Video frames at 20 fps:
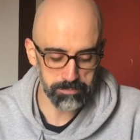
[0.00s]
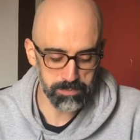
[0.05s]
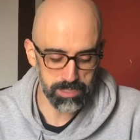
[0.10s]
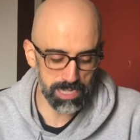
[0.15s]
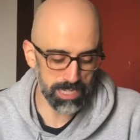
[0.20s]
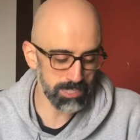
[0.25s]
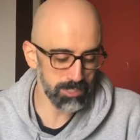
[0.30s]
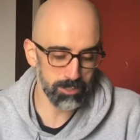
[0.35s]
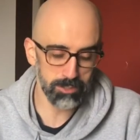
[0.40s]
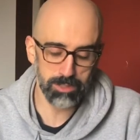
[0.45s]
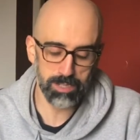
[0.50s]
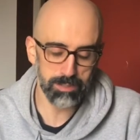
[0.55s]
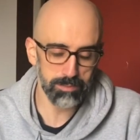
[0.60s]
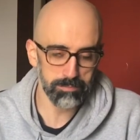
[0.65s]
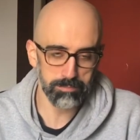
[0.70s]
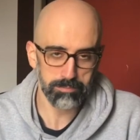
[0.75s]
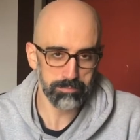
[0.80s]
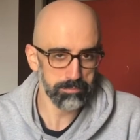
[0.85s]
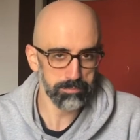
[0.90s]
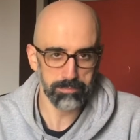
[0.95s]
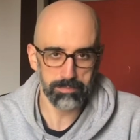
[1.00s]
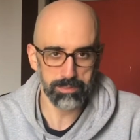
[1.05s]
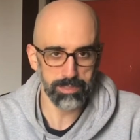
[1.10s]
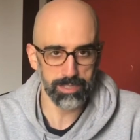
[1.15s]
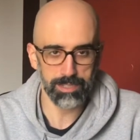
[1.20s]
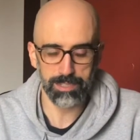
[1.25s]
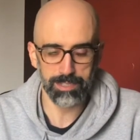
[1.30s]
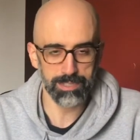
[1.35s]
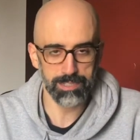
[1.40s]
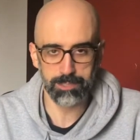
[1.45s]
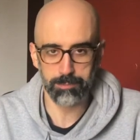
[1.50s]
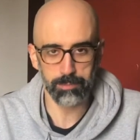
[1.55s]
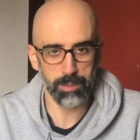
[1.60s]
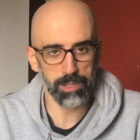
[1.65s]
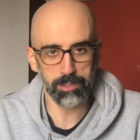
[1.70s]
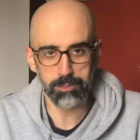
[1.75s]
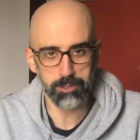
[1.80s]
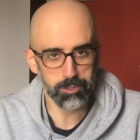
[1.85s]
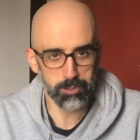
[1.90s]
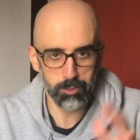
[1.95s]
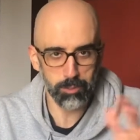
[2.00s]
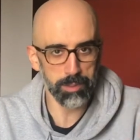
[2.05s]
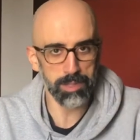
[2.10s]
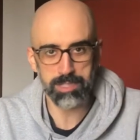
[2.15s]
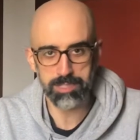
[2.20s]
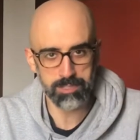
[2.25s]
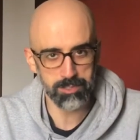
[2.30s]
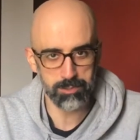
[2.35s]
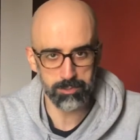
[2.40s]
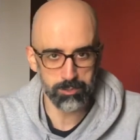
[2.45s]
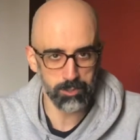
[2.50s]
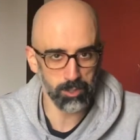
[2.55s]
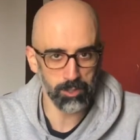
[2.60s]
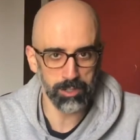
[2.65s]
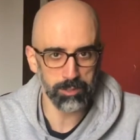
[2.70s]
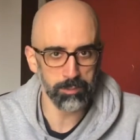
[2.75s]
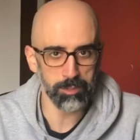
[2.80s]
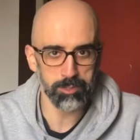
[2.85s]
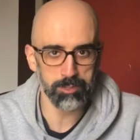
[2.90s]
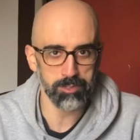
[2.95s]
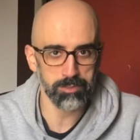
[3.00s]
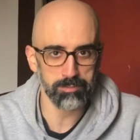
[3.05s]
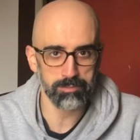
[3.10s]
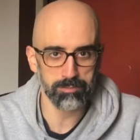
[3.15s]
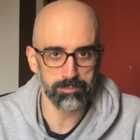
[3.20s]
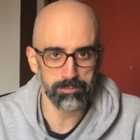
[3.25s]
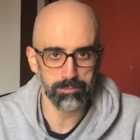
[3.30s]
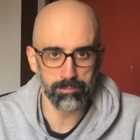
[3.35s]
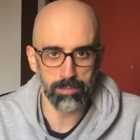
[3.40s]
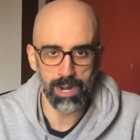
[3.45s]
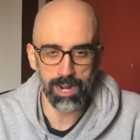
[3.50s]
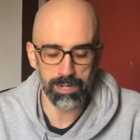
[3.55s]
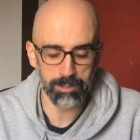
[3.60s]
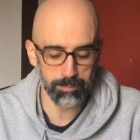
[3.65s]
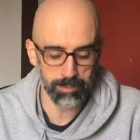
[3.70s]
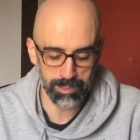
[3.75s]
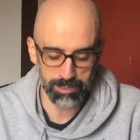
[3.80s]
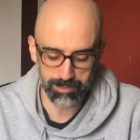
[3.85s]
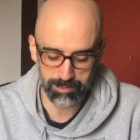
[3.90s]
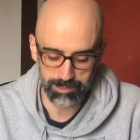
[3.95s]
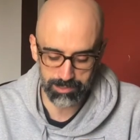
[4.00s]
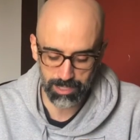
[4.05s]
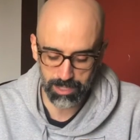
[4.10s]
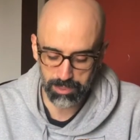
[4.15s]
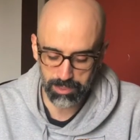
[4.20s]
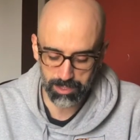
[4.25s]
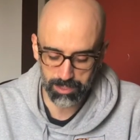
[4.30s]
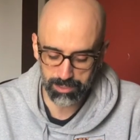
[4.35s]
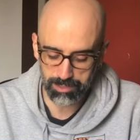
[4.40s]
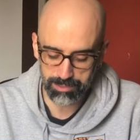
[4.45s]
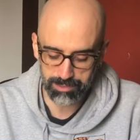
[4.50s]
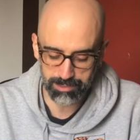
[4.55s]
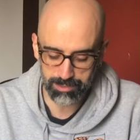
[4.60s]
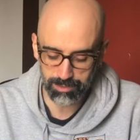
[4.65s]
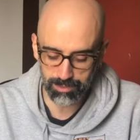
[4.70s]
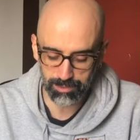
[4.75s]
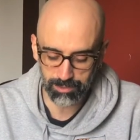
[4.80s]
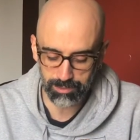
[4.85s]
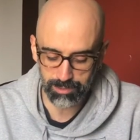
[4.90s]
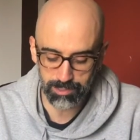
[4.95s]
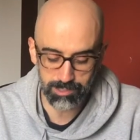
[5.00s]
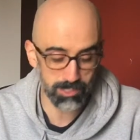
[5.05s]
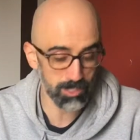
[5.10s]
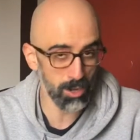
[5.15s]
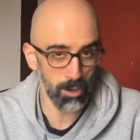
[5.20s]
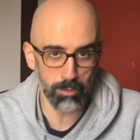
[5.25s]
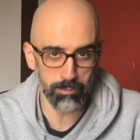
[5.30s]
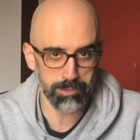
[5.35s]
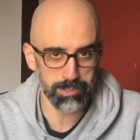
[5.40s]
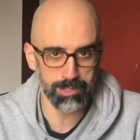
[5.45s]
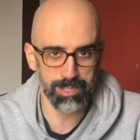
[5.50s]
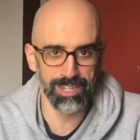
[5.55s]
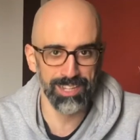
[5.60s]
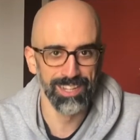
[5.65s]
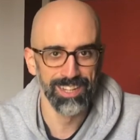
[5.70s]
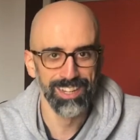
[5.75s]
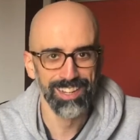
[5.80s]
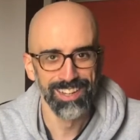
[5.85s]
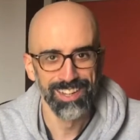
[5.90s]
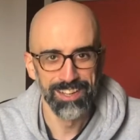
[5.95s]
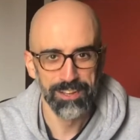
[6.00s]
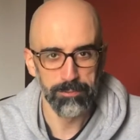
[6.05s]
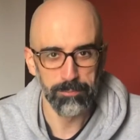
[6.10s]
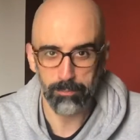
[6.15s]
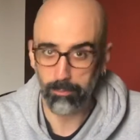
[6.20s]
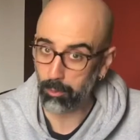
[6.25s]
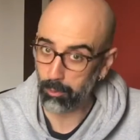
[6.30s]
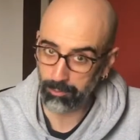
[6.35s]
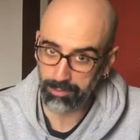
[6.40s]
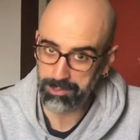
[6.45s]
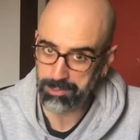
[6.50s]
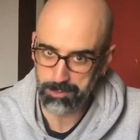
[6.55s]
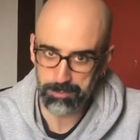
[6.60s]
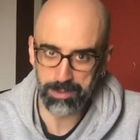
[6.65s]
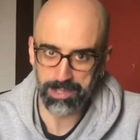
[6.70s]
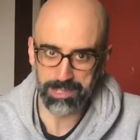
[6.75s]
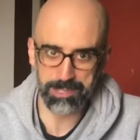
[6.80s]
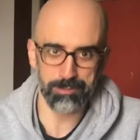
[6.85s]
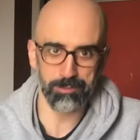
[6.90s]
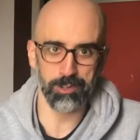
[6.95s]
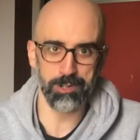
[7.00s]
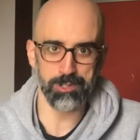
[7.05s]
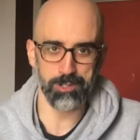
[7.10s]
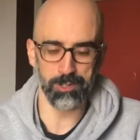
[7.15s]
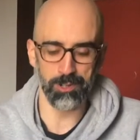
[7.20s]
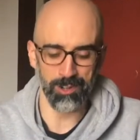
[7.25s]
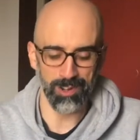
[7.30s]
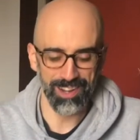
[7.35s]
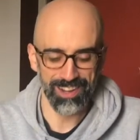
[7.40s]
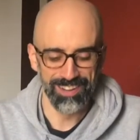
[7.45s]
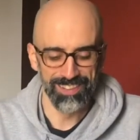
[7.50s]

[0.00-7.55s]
just to spend 2 minutes talking about Mark, because I think it deserves more than 2 minutes for sure.